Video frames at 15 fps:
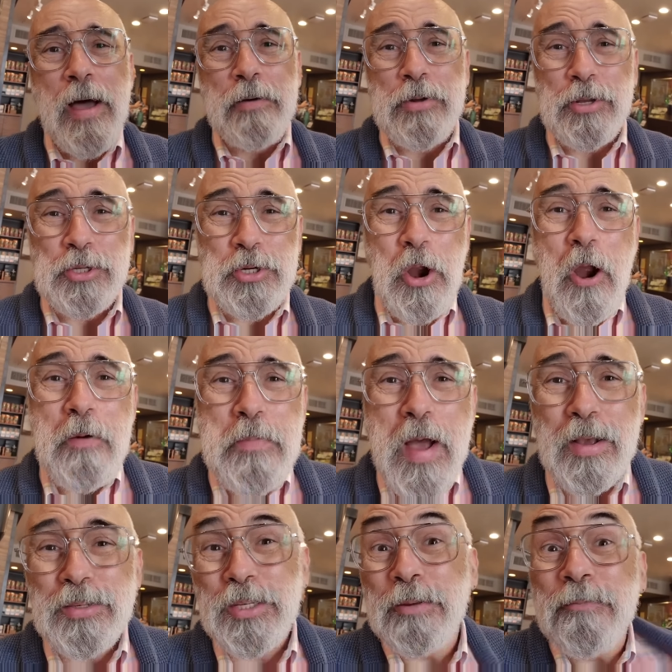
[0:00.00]
found a
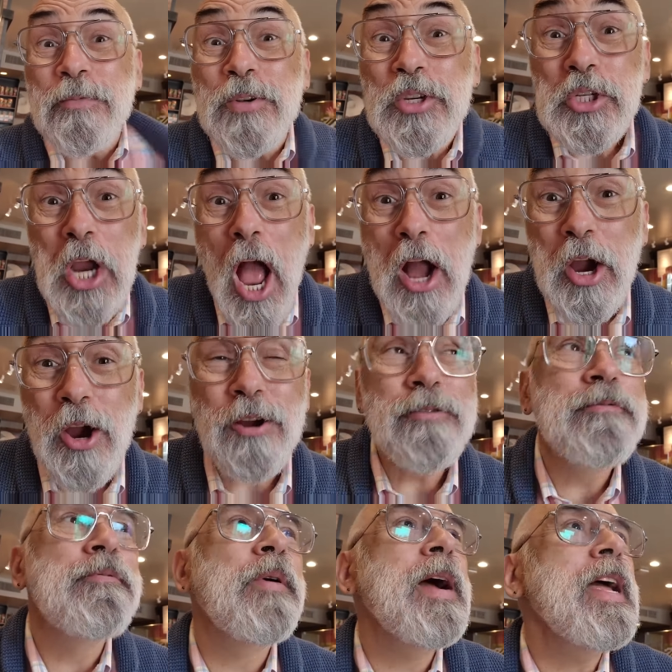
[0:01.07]
Starbucks. Shocker,
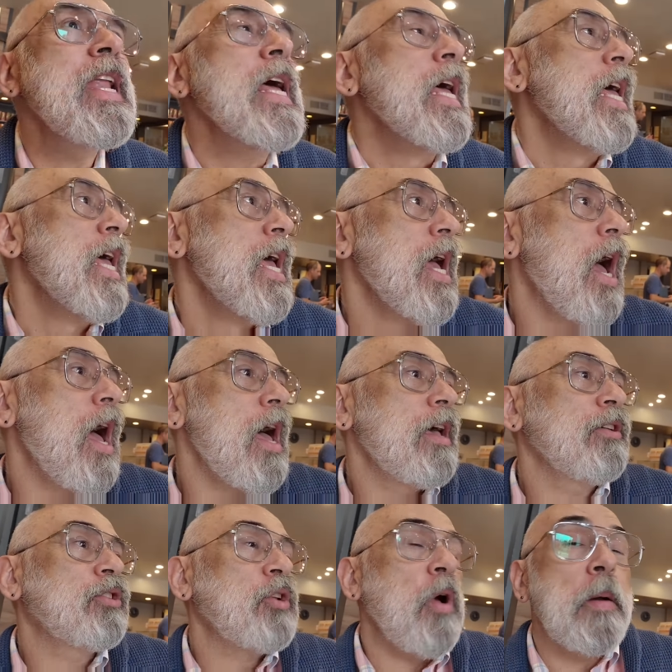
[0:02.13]
right?
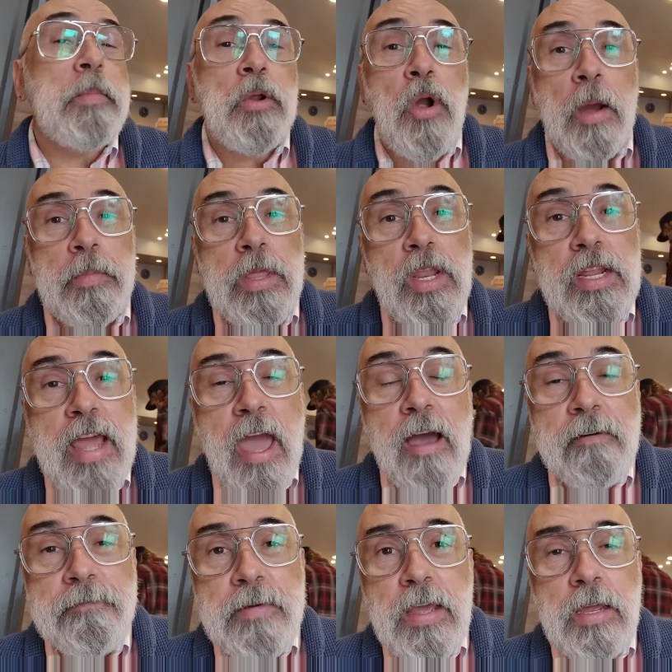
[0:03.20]
Uh, so I'm going to grab a little
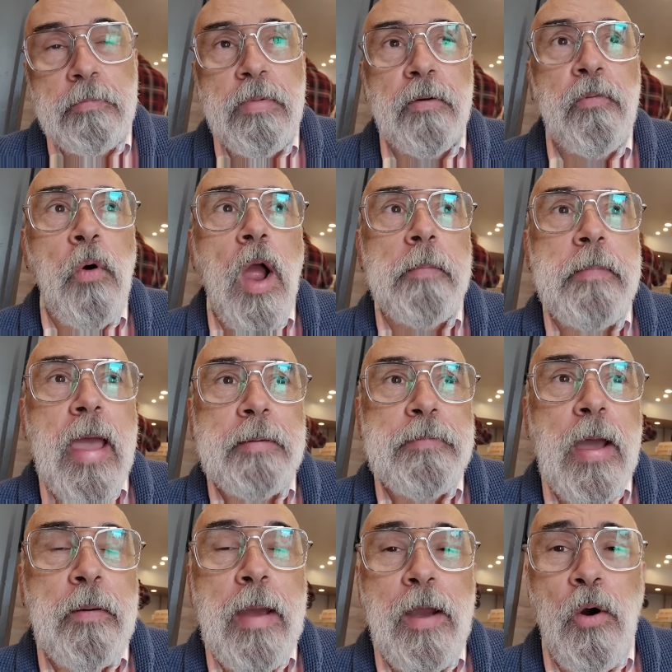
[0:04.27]
caffeine before I make
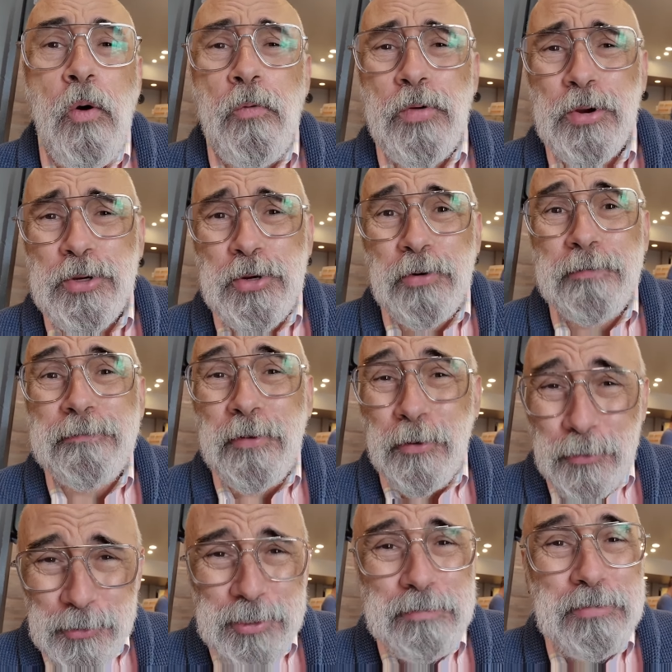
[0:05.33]
my way over to
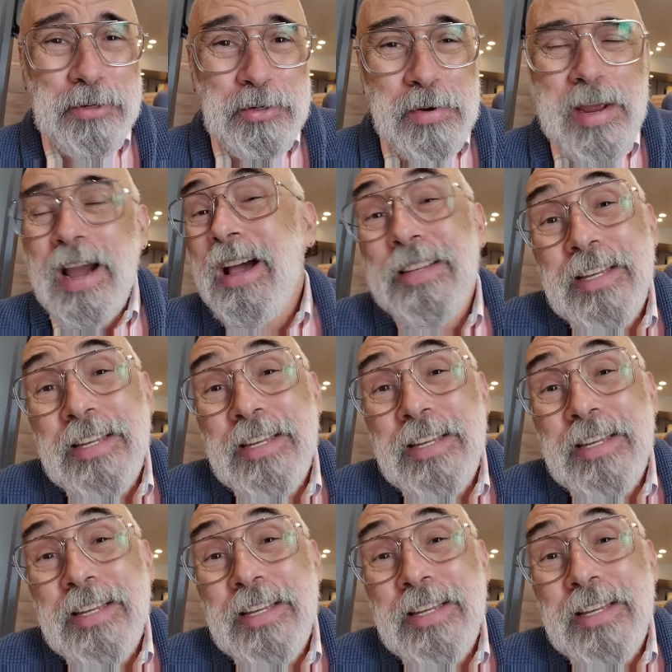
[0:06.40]
Folsom Street